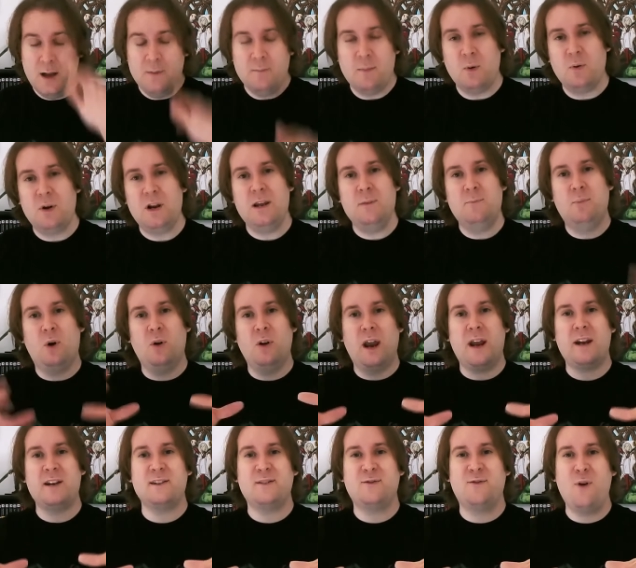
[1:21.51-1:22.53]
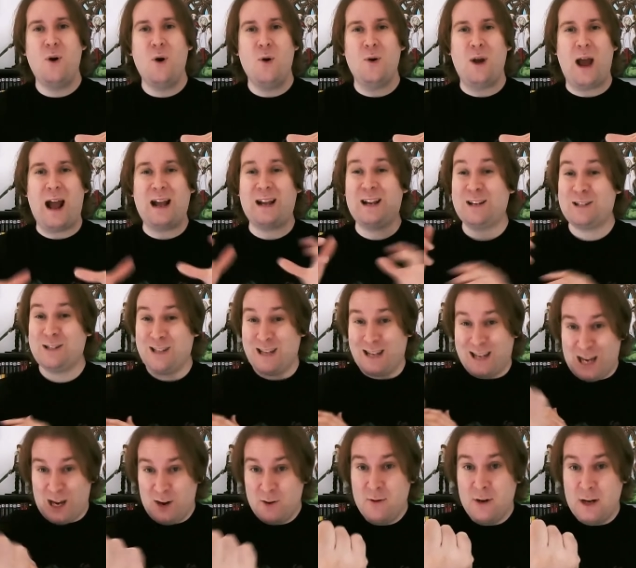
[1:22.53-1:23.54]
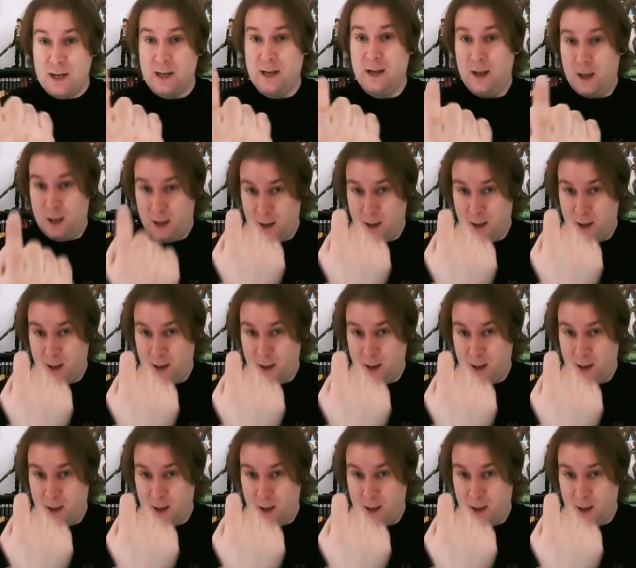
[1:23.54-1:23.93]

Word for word: But when he pulled out his phone, I guess security